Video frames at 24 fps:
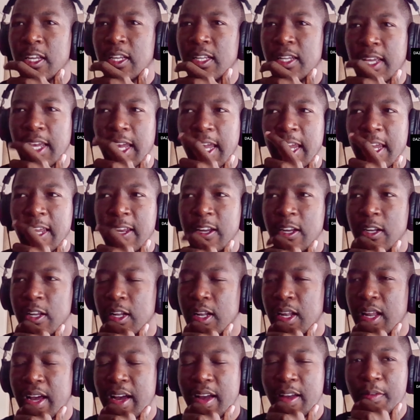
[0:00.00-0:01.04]
They ate it
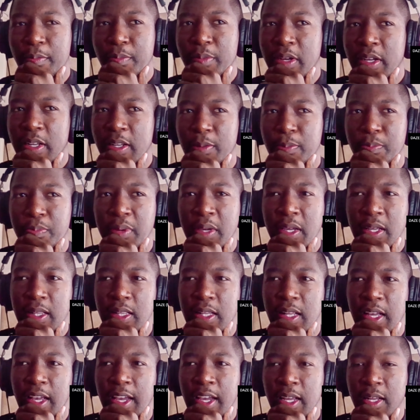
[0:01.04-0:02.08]
alive, man. The beat,
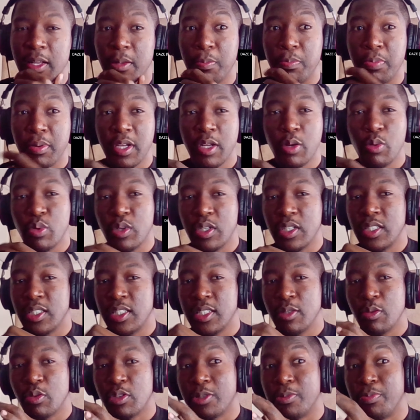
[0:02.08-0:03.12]
The the beat was
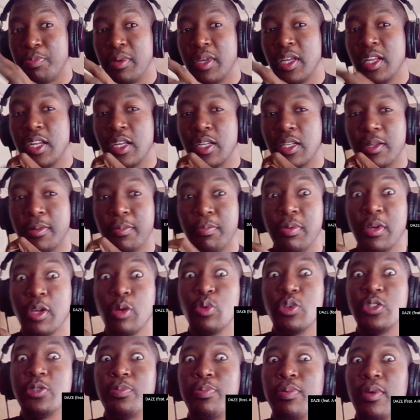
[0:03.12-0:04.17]
was beating. The beat
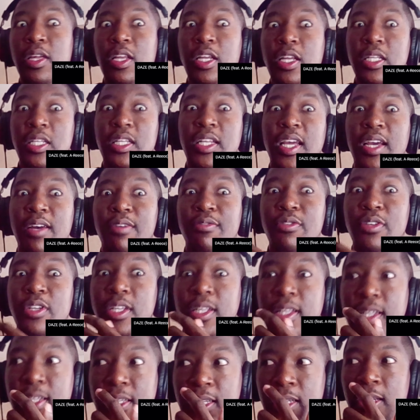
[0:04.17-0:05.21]
was beating
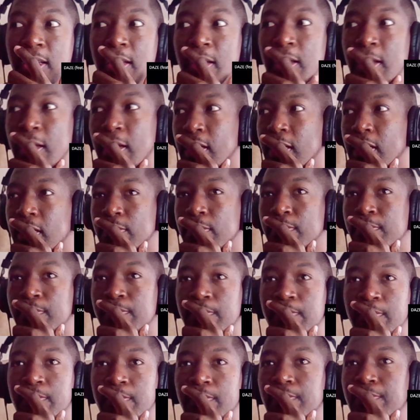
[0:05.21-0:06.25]
definitely.
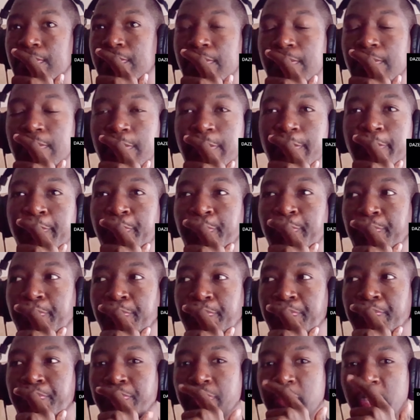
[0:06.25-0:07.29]
Mm-hmm, mm-hmm
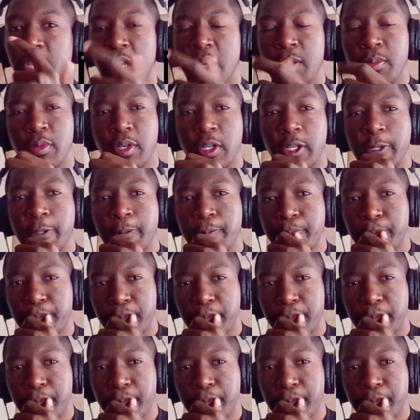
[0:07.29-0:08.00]
yeah, man.